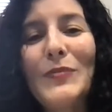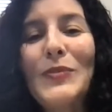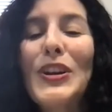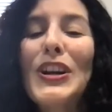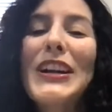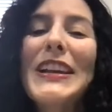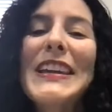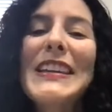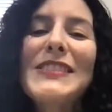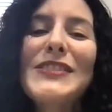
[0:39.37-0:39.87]
We're
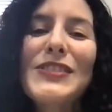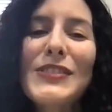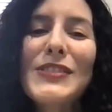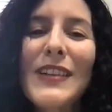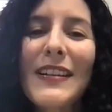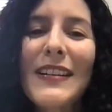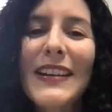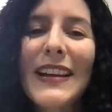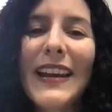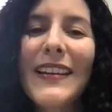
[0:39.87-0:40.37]
going to get
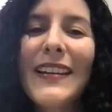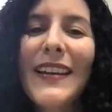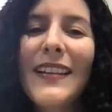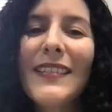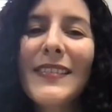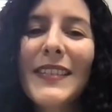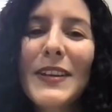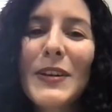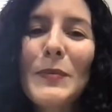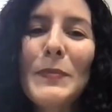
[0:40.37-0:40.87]
started a
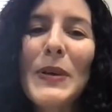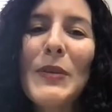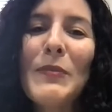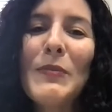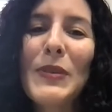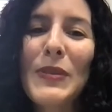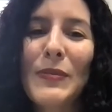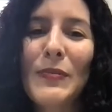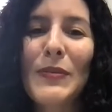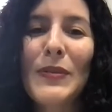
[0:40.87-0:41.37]
little bit
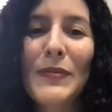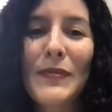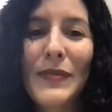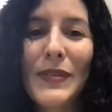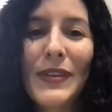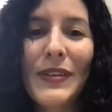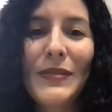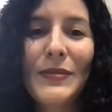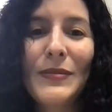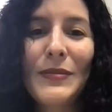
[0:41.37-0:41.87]
with
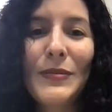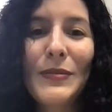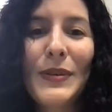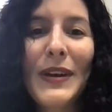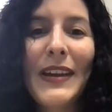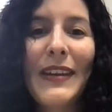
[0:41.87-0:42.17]
review